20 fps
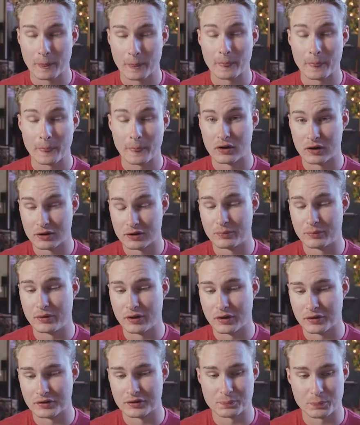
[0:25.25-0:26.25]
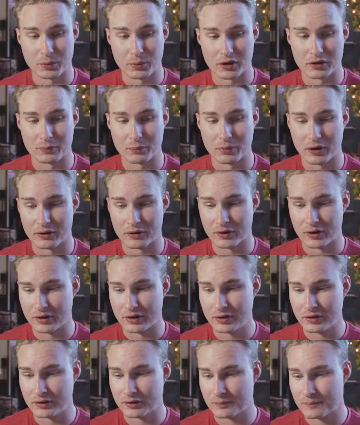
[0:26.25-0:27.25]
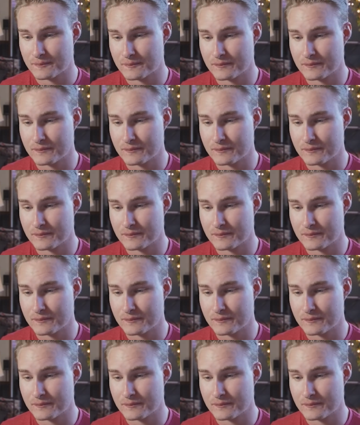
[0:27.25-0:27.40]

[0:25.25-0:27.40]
are going to be on this bottom bar right here.